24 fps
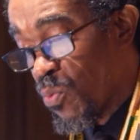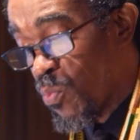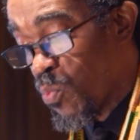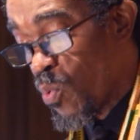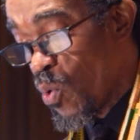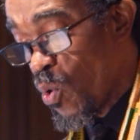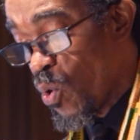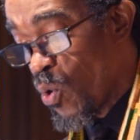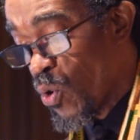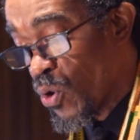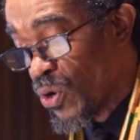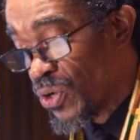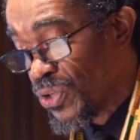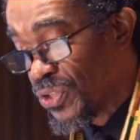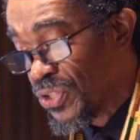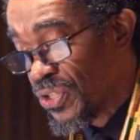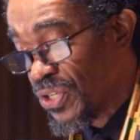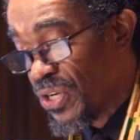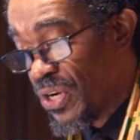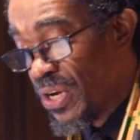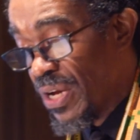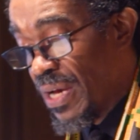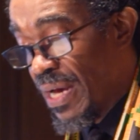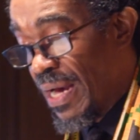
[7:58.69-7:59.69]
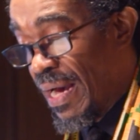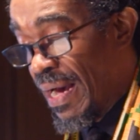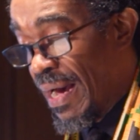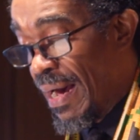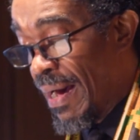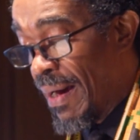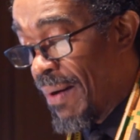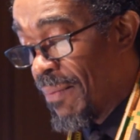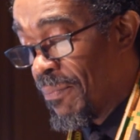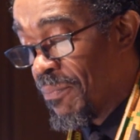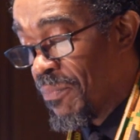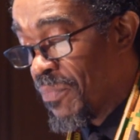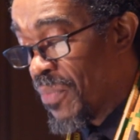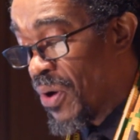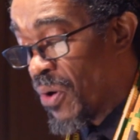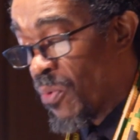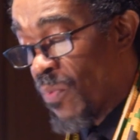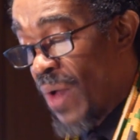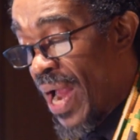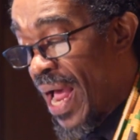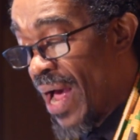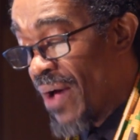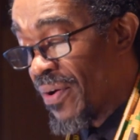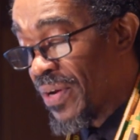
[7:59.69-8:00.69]
awards,
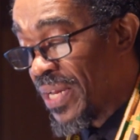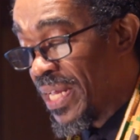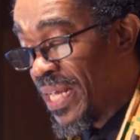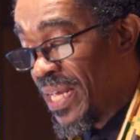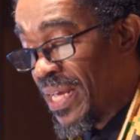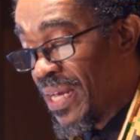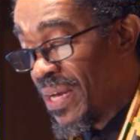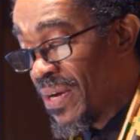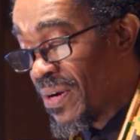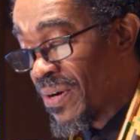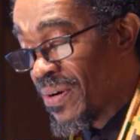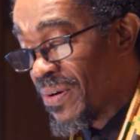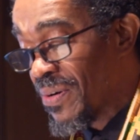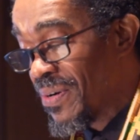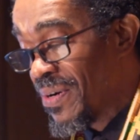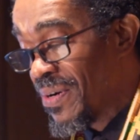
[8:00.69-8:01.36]
around here,